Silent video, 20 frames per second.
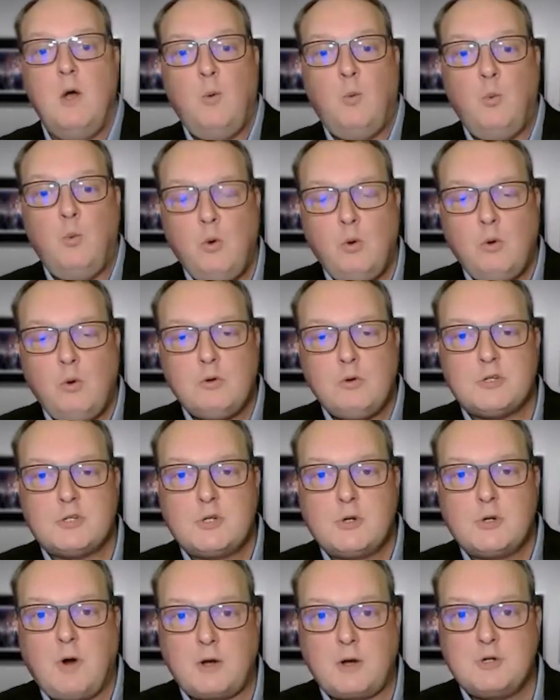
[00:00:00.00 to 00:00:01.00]
wool
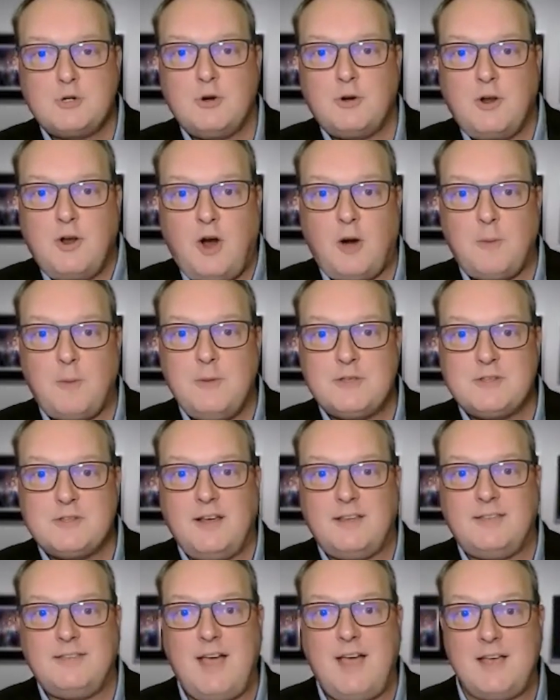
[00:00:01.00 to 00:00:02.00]
structured garments
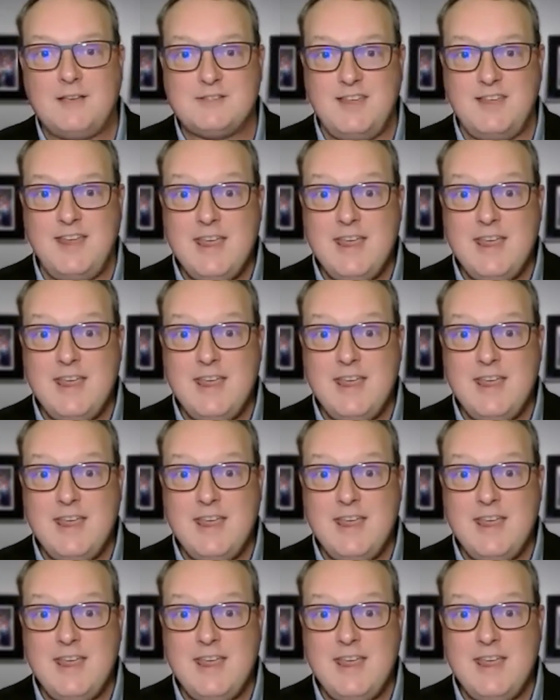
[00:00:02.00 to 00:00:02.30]
like that